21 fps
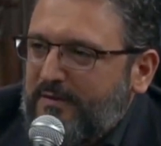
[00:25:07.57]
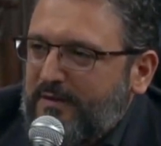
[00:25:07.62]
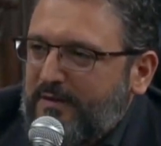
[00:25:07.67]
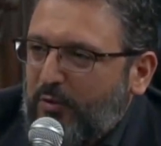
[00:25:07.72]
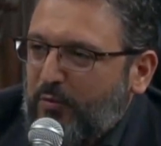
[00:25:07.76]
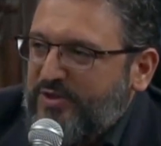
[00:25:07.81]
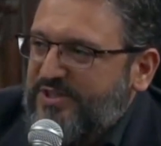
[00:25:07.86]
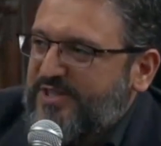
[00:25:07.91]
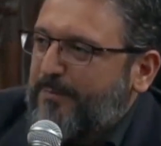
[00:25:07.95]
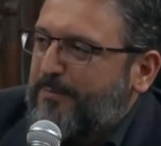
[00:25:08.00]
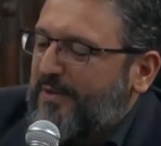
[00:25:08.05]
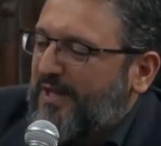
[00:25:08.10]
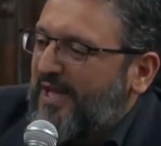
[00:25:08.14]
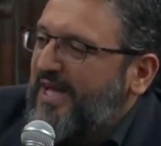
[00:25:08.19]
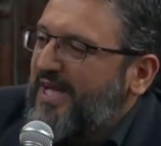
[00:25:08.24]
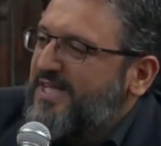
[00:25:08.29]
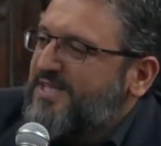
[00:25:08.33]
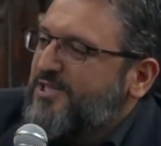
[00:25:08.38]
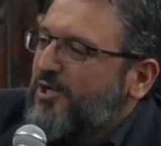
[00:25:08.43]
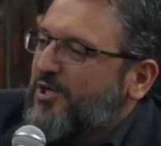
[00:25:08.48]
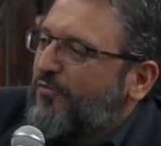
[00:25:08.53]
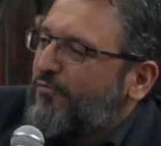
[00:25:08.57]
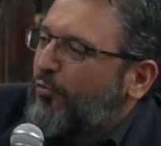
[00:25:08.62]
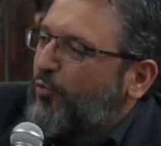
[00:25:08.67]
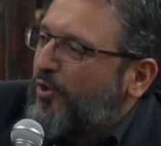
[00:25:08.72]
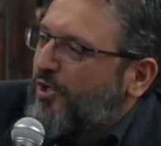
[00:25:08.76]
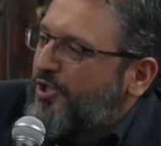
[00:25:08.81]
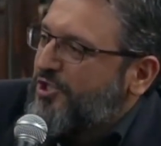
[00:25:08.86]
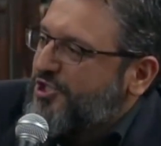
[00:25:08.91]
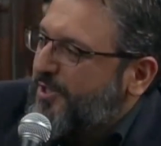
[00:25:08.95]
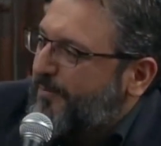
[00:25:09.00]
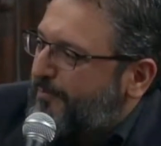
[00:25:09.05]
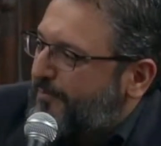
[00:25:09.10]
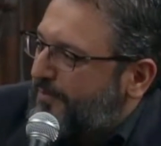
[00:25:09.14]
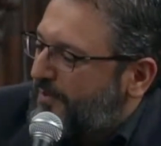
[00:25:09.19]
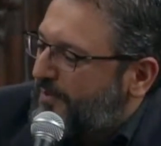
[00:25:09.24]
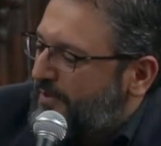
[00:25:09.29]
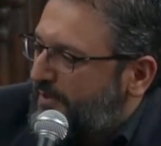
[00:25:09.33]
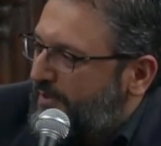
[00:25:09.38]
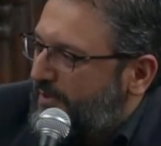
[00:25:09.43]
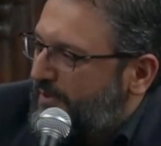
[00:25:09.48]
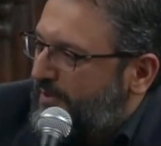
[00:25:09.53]
It was a place of worship
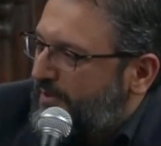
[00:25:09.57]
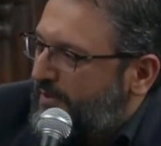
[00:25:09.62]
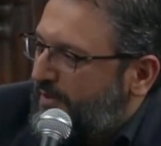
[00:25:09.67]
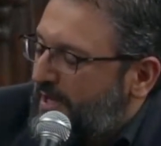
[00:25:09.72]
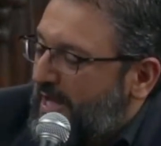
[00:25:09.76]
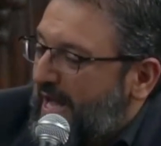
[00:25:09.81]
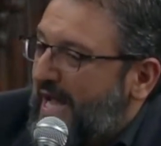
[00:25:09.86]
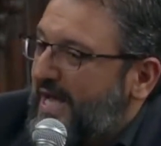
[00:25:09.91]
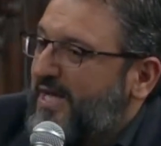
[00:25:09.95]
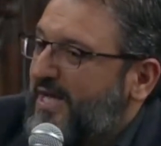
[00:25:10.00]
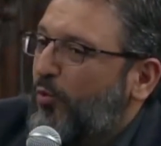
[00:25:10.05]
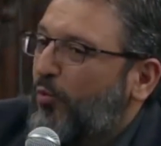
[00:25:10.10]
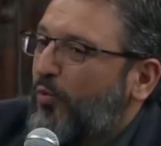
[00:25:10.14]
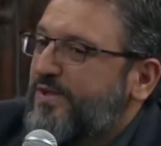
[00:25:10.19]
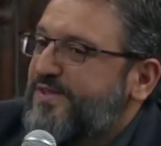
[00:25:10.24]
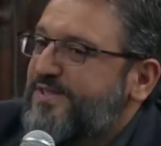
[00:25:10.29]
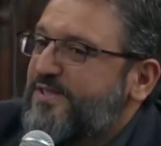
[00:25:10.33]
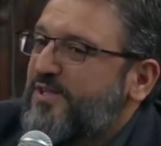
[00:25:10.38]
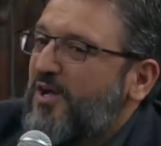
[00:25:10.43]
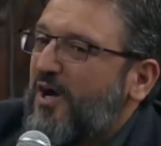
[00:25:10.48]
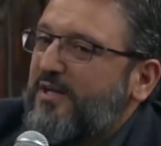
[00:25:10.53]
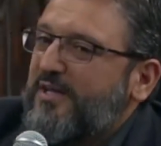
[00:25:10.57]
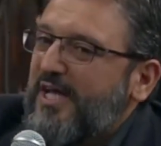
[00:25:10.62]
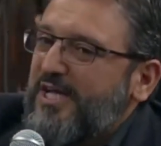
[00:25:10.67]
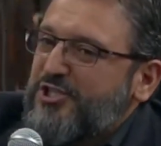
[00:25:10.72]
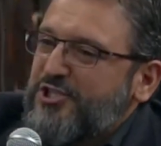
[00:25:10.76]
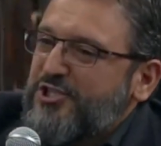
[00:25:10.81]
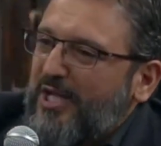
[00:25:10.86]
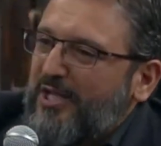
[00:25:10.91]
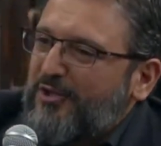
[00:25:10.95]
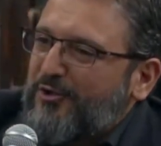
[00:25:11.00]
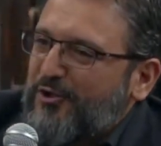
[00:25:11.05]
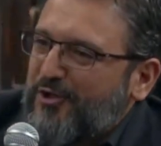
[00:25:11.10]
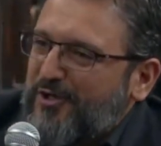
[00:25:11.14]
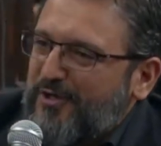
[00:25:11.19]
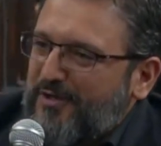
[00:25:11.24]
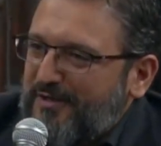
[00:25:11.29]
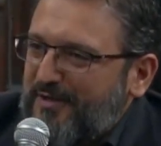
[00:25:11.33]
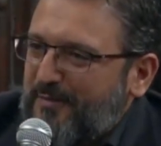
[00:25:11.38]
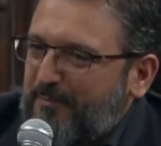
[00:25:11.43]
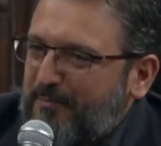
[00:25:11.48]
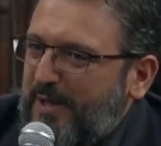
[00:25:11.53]
and it was not a shelter.
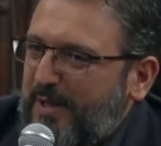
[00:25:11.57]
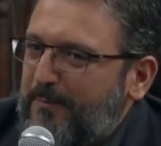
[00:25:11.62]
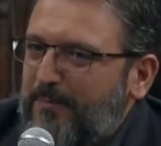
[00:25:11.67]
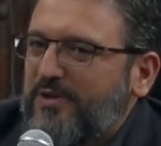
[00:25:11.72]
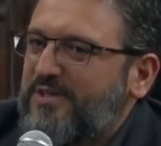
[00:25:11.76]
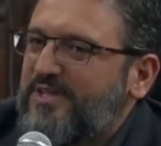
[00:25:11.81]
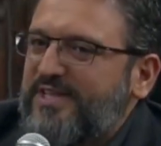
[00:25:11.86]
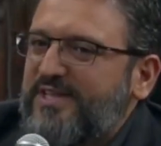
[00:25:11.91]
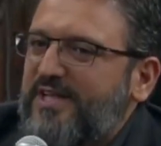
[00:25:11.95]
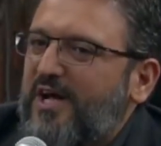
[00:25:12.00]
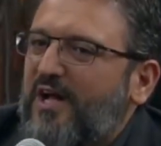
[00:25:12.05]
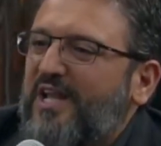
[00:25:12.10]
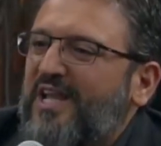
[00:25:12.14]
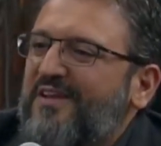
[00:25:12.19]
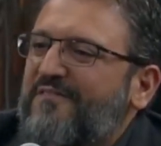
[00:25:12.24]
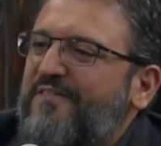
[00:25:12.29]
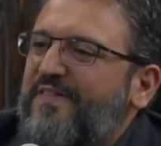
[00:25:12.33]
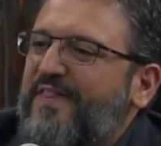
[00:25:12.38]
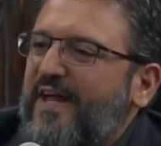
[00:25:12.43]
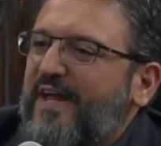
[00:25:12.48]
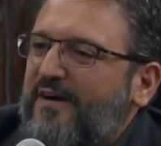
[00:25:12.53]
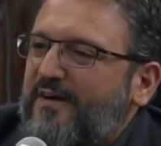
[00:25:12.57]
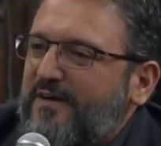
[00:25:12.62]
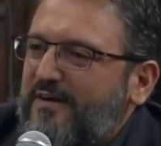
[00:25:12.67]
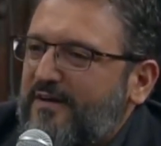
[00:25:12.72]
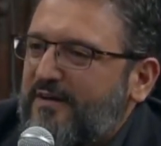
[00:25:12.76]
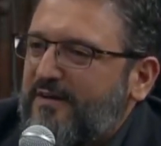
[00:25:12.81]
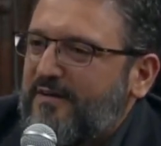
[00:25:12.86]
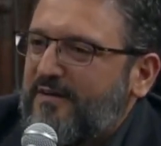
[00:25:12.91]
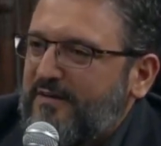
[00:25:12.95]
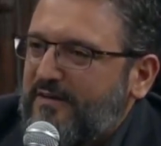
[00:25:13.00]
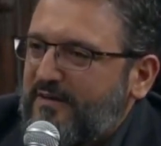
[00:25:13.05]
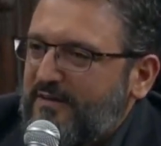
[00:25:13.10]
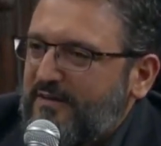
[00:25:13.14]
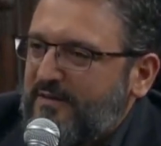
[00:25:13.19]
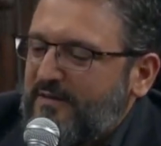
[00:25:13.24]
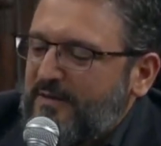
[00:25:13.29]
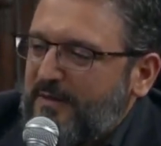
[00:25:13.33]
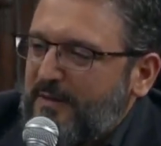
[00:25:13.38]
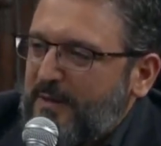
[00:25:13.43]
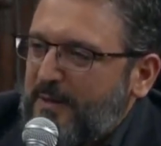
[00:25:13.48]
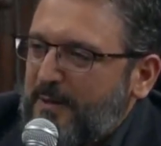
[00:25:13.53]
People did not live there.
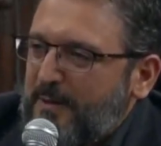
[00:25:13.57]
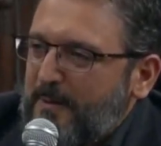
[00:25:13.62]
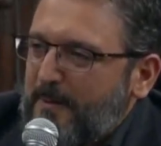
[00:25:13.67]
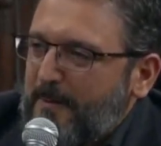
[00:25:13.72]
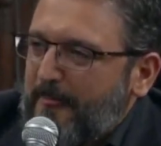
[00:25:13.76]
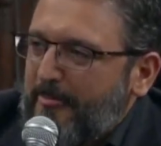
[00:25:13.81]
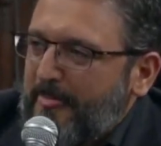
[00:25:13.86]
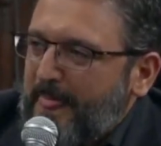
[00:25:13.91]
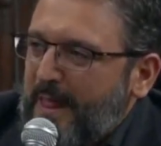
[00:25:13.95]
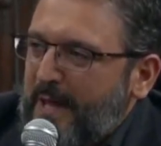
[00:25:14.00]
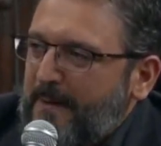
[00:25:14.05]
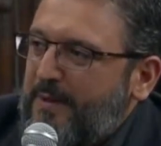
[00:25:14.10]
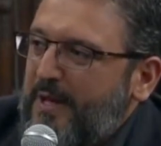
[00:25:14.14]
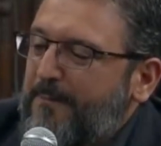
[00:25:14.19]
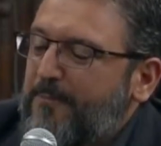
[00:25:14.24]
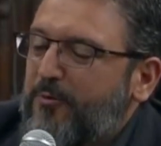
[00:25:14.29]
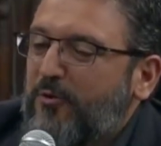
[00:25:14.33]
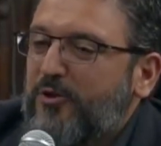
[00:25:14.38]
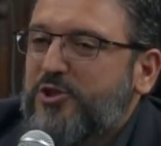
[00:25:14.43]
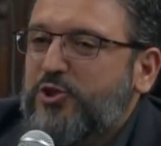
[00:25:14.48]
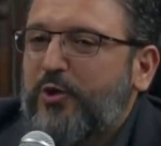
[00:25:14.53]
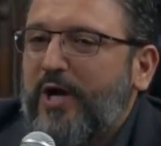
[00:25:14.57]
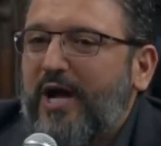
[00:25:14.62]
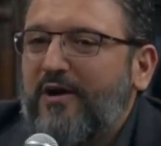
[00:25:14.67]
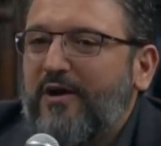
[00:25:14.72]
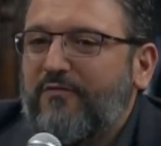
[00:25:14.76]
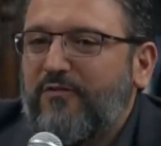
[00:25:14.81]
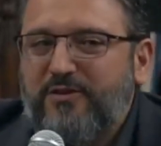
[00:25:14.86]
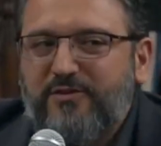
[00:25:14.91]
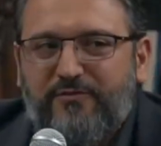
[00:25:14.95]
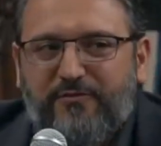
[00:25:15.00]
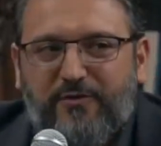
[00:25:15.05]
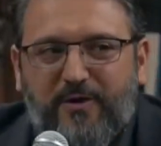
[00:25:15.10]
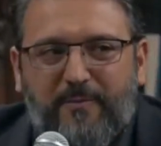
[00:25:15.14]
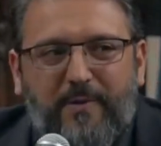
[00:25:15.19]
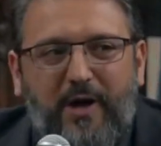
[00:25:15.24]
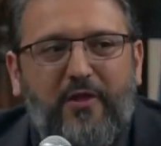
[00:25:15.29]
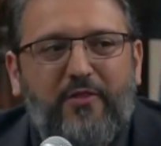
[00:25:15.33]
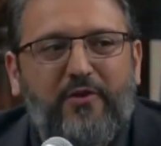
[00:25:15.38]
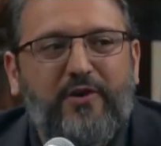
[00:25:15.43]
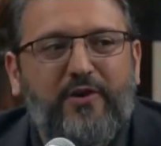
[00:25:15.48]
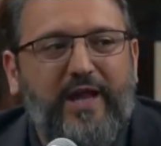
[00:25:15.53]
People traveled from
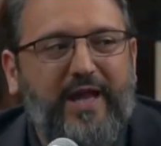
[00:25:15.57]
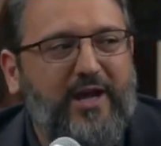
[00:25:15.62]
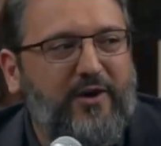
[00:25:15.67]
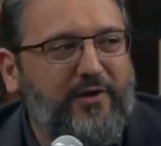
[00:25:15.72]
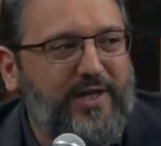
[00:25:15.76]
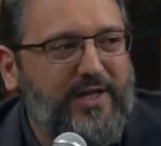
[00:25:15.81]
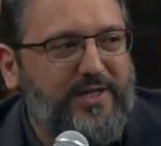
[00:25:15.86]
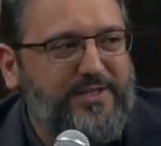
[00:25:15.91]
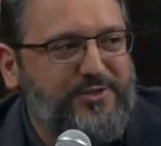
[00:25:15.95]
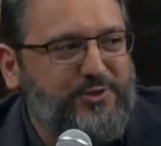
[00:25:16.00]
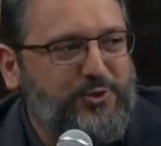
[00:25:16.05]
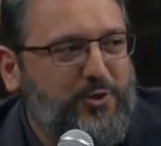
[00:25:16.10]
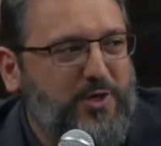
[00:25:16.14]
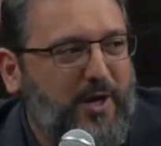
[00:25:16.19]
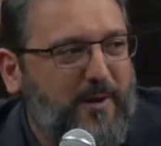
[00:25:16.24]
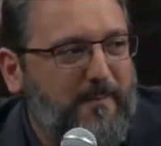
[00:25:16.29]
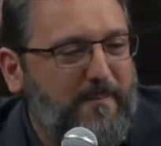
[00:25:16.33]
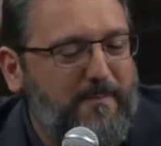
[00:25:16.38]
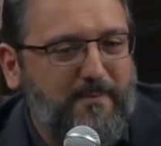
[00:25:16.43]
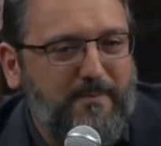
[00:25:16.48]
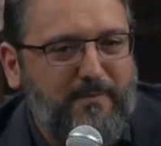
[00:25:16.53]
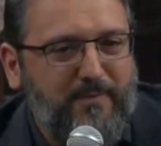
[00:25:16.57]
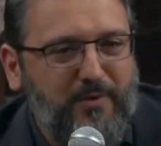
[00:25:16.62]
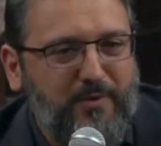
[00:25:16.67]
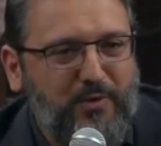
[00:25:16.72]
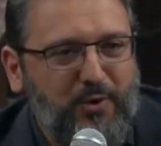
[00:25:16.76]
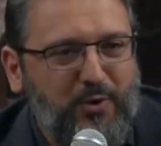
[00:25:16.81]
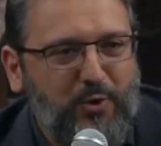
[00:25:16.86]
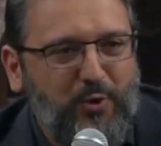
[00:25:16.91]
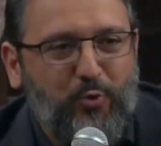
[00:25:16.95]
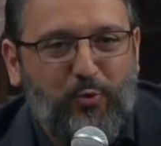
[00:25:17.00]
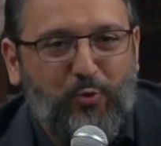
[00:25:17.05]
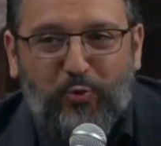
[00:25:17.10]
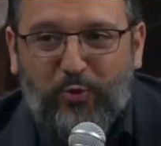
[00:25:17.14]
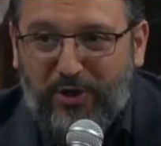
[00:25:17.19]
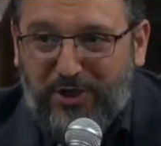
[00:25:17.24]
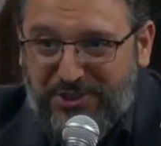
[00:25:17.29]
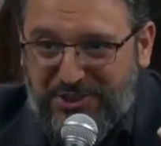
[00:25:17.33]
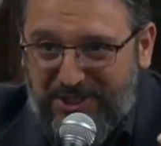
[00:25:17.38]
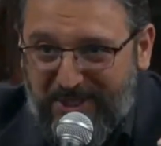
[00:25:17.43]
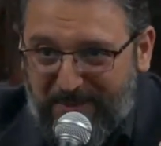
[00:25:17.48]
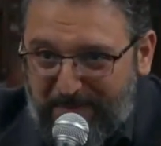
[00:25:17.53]
other areas to come
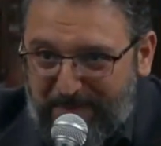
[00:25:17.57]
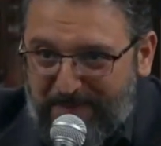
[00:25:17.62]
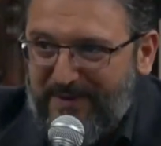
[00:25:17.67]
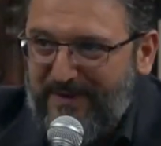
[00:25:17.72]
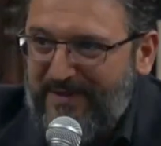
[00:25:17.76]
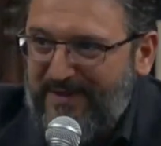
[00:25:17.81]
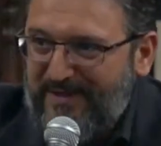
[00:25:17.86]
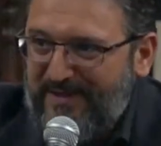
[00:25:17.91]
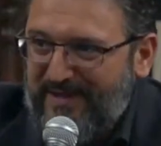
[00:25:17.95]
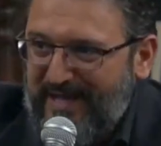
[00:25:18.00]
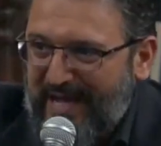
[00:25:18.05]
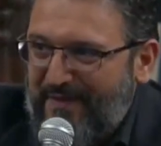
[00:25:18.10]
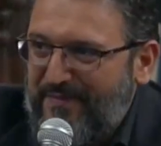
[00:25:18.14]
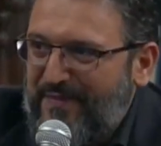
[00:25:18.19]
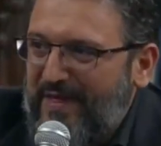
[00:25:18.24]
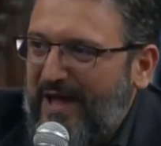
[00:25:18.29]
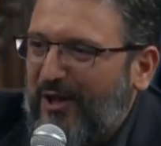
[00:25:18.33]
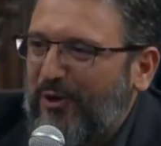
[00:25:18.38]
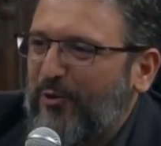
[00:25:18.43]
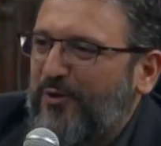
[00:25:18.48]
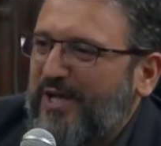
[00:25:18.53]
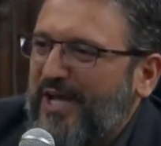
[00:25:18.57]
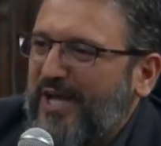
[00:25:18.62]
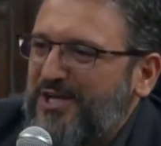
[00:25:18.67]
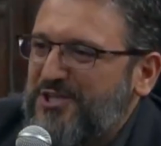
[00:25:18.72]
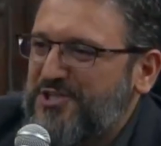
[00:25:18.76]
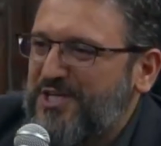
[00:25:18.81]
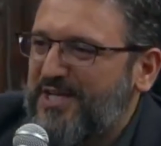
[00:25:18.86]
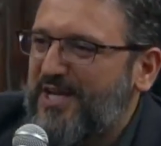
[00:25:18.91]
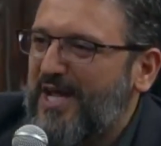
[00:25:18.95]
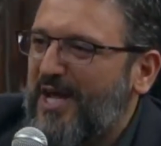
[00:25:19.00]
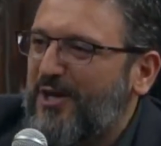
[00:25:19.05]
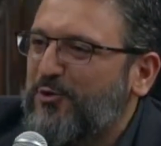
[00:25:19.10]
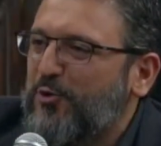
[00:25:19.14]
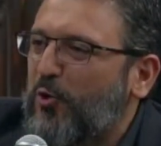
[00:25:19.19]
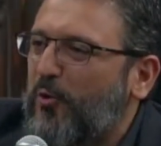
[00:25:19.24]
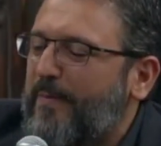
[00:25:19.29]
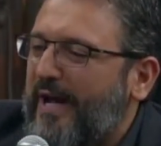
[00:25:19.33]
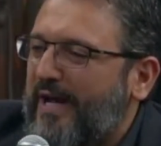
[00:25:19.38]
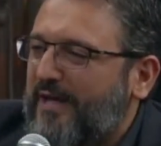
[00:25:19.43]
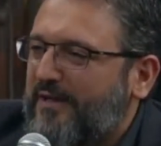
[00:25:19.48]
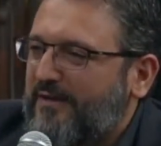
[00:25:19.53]
worship at that location and
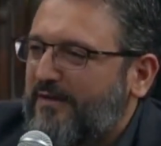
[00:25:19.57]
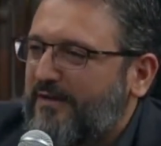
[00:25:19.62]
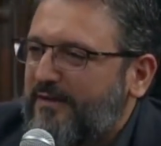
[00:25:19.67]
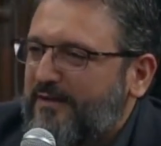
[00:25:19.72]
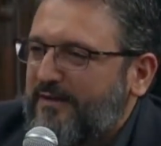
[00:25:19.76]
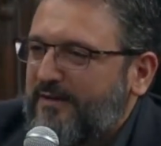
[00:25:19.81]
go back.